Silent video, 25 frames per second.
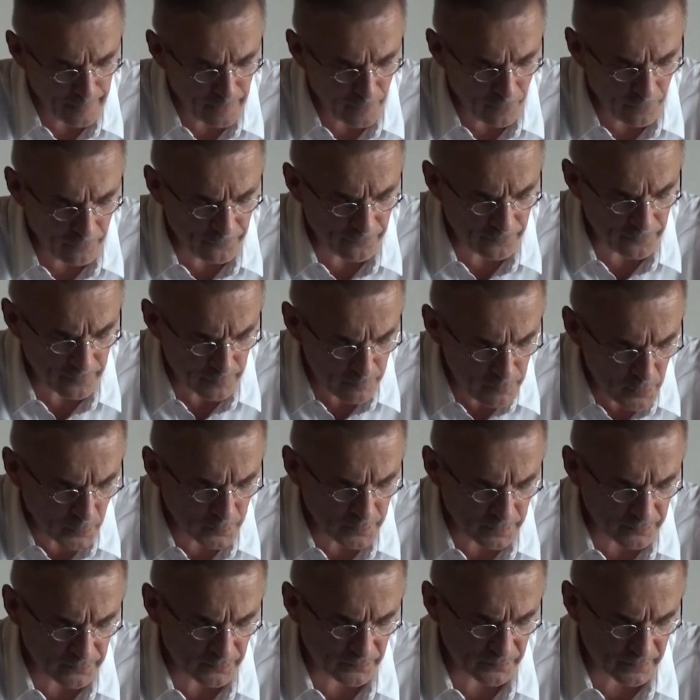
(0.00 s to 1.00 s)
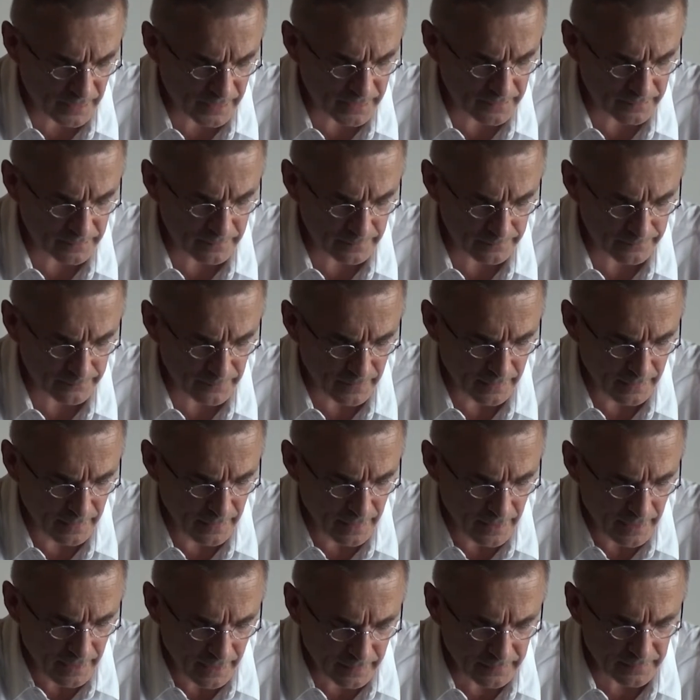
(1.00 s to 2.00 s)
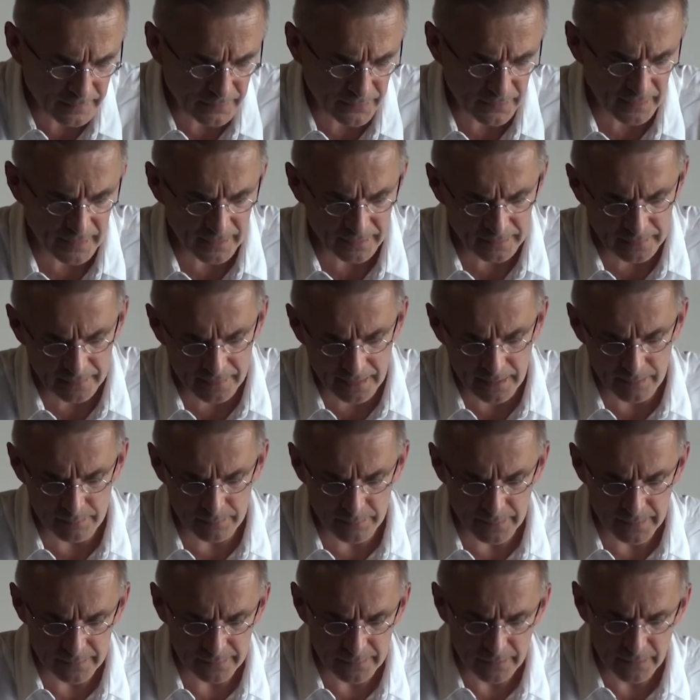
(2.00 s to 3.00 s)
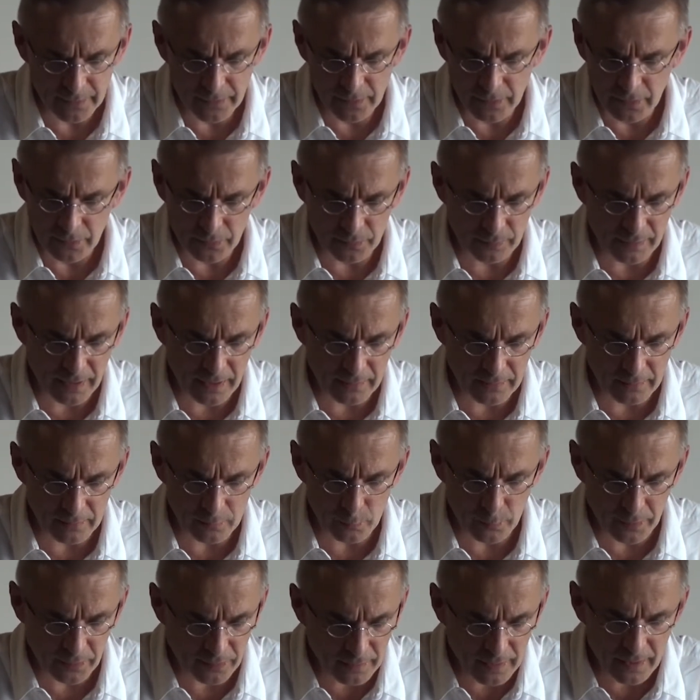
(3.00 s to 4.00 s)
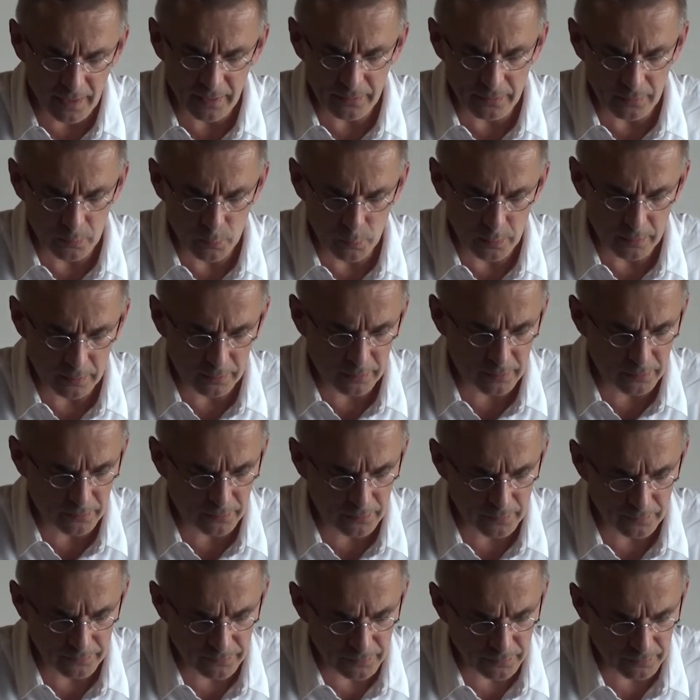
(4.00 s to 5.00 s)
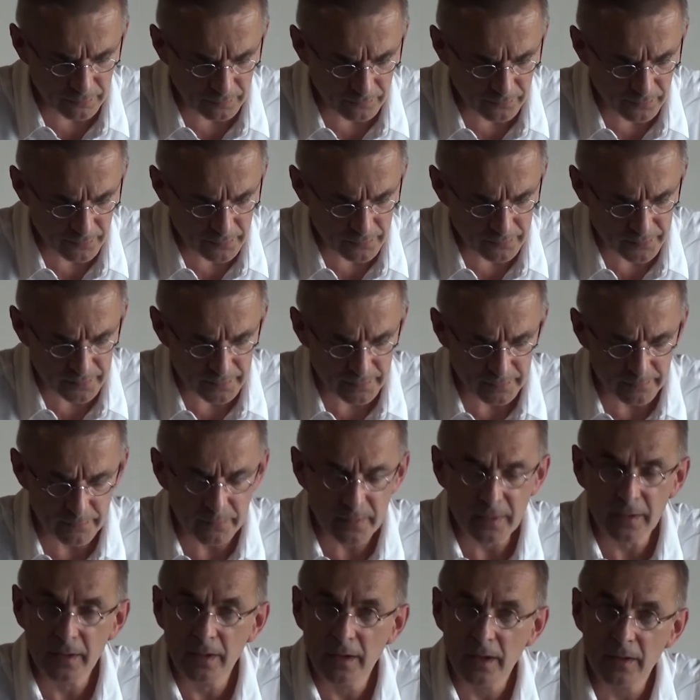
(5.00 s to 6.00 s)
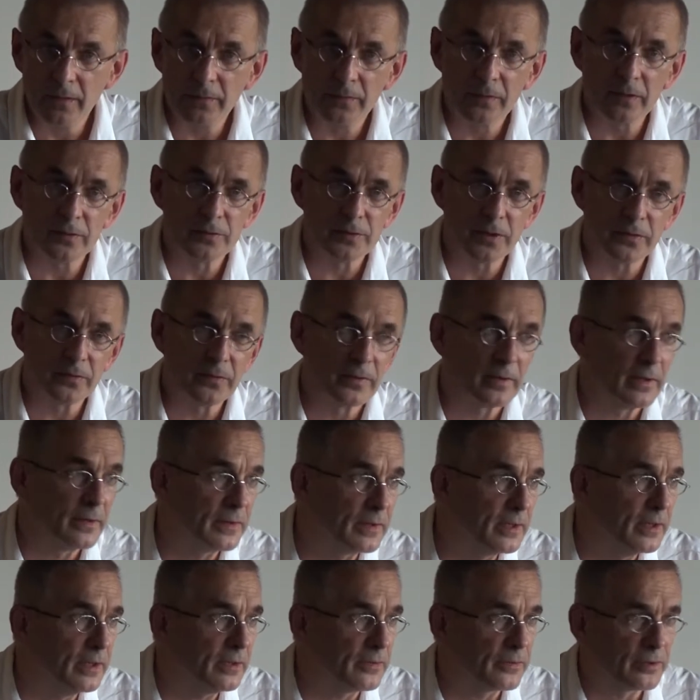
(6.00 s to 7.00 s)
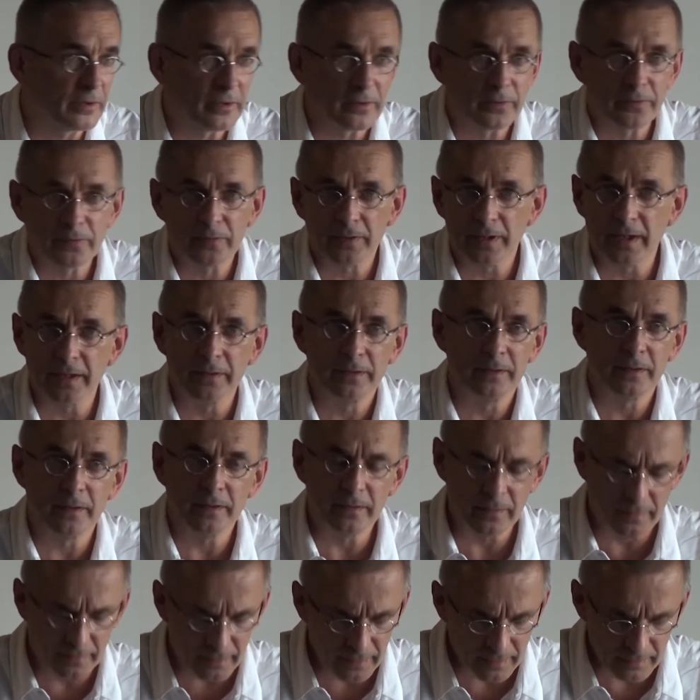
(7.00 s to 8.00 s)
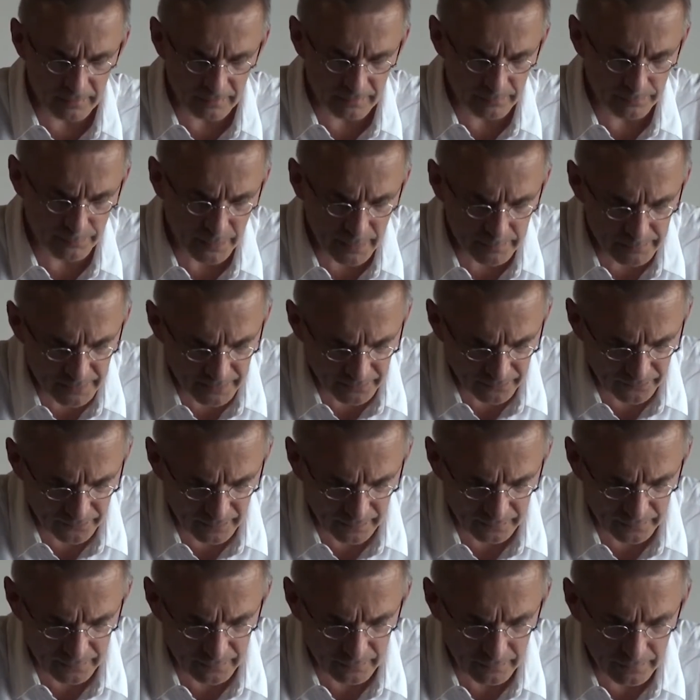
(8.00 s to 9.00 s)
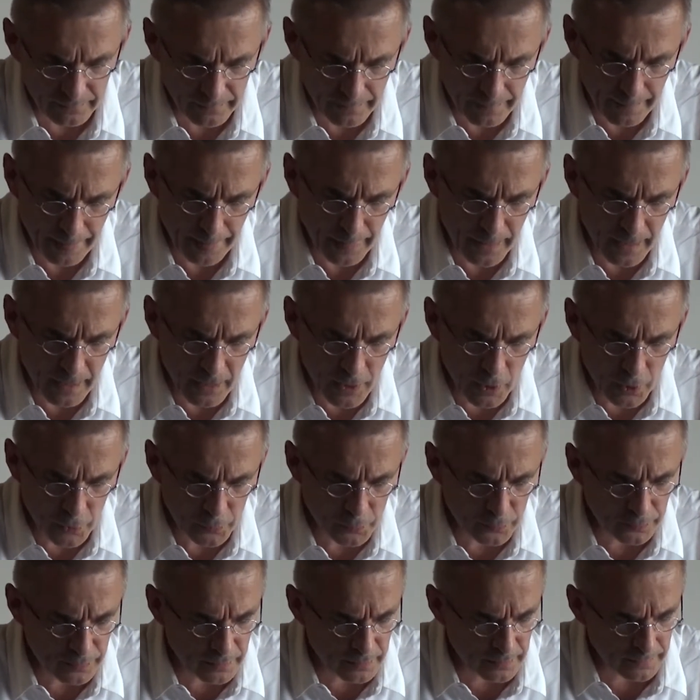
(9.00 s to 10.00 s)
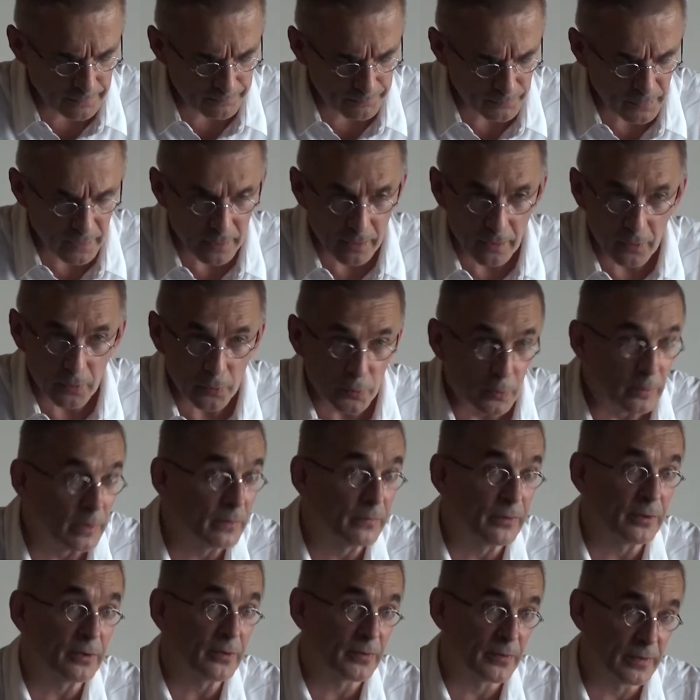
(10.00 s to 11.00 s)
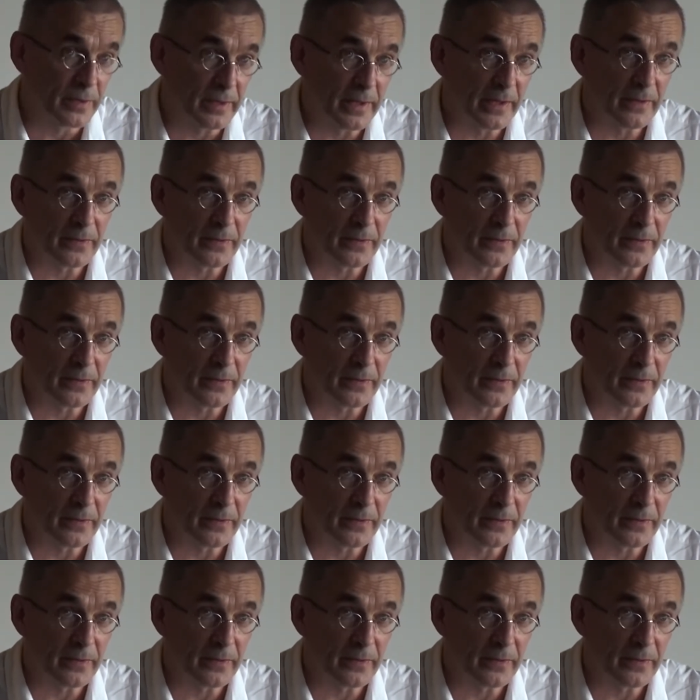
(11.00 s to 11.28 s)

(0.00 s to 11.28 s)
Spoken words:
of modern state and assigned them, together with other workers of the universal, such as teachers and the entire public sector, to the universal